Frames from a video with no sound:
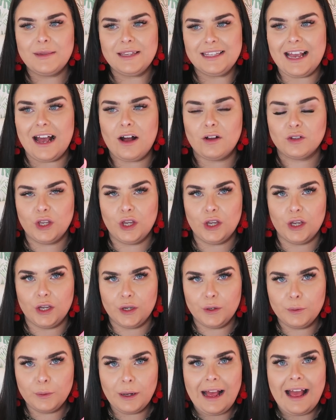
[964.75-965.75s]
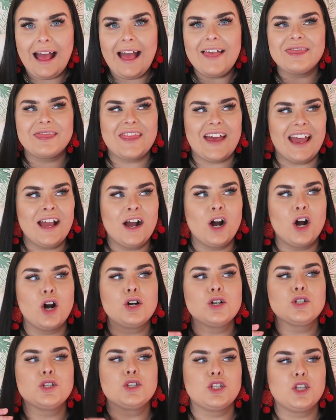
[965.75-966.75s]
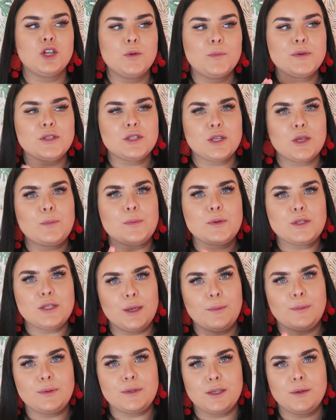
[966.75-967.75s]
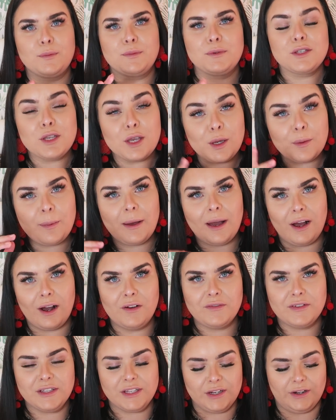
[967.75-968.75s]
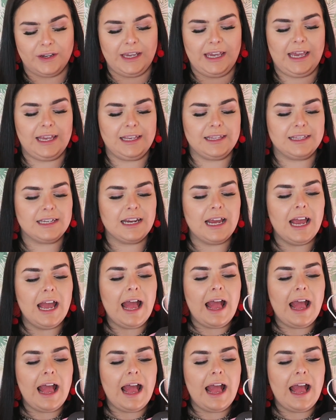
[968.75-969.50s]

me tell you, they are super oversized.